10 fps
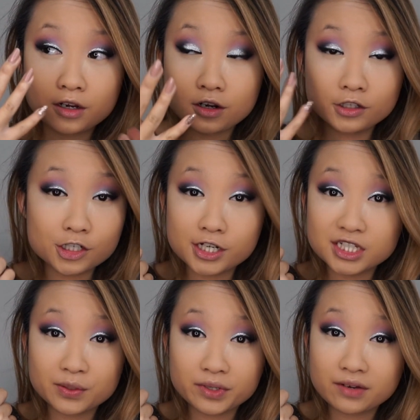all the
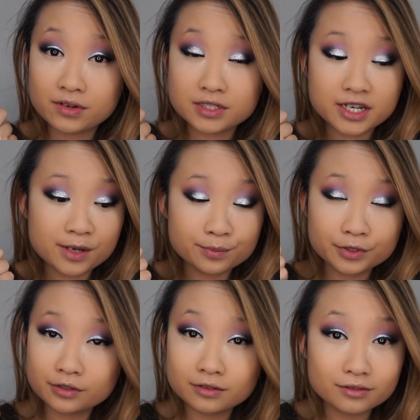shades that we have on top
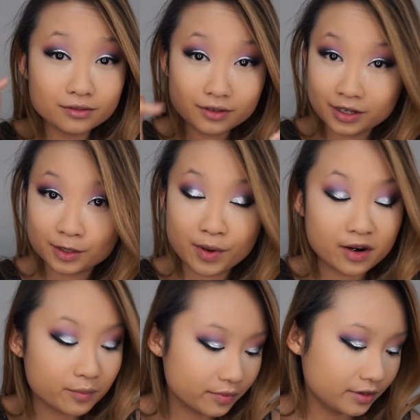on the
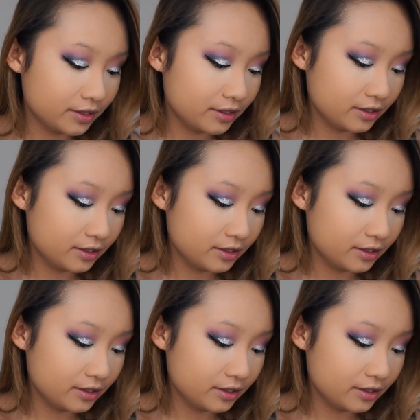bottom.